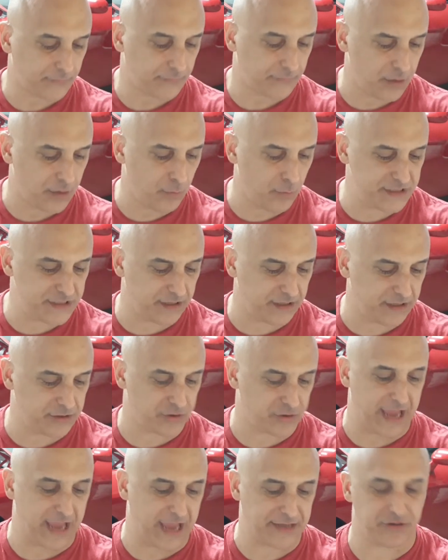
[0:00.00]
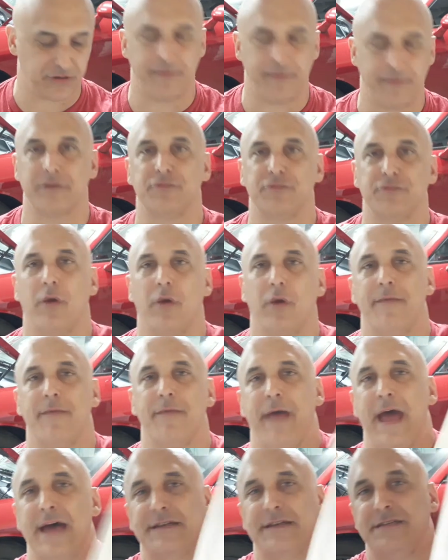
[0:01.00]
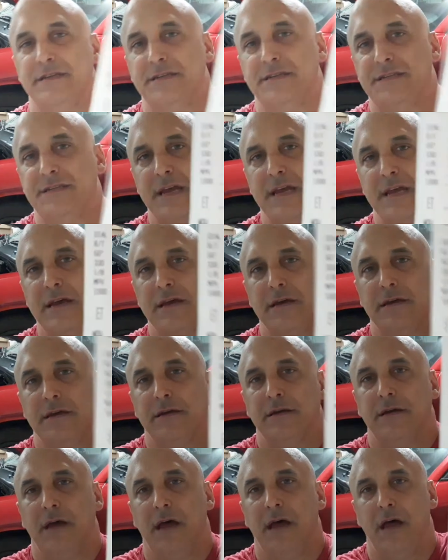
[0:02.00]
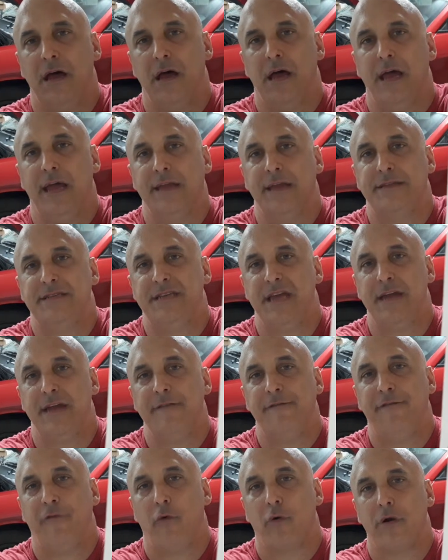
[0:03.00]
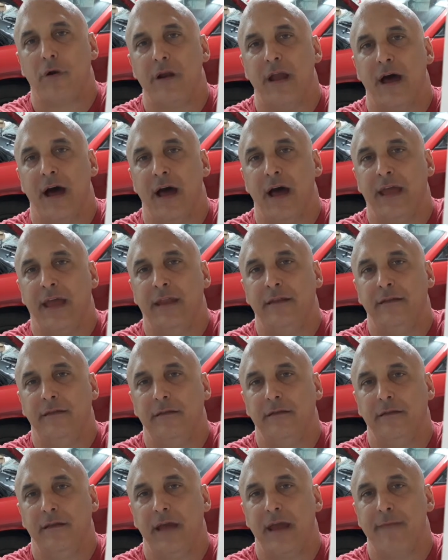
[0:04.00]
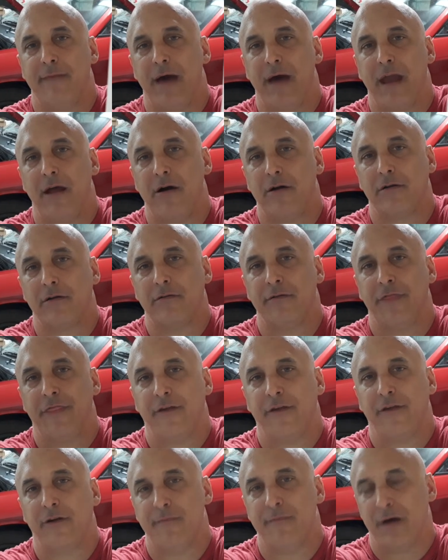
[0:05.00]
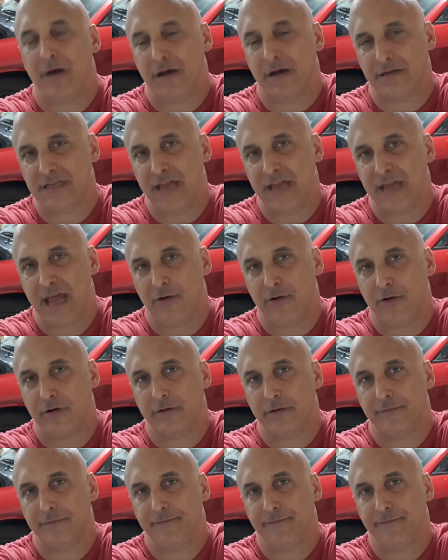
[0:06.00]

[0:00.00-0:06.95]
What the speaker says: I went to the drag strip. Here's one of the passes, 1049 at about 130 miles an hour.